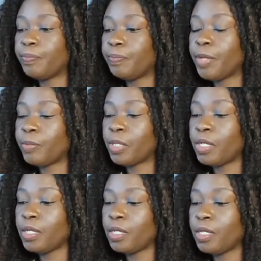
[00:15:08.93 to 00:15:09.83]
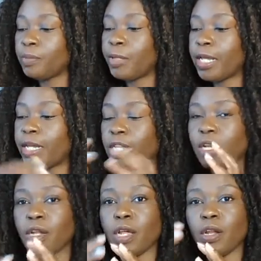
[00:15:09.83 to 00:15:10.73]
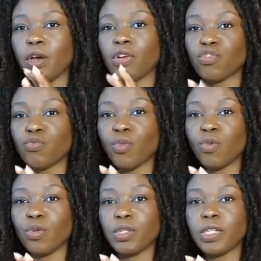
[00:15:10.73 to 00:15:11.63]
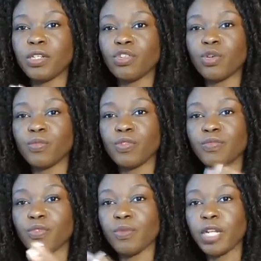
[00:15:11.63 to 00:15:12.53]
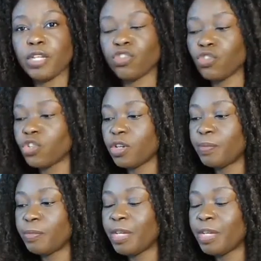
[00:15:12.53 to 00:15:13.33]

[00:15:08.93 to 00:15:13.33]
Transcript: maybe playing a large role in terms of your relationship.